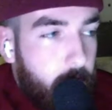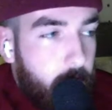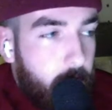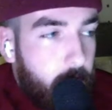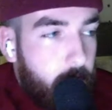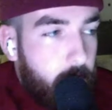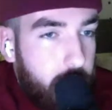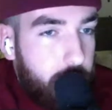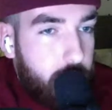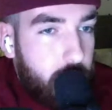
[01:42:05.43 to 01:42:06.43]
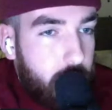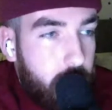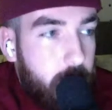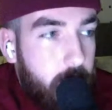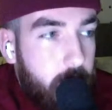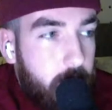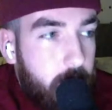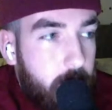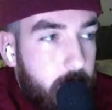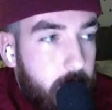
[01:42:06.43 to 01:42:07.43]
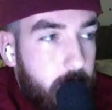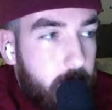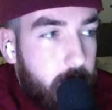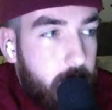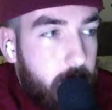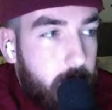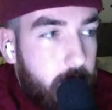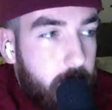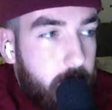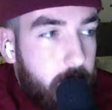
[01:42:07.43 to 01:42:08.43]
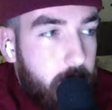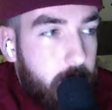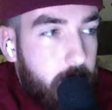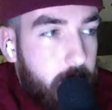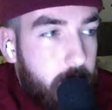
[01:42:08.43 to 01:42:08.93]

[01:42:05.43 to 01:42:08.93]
the Villa game. So hopefully we can get some more magic.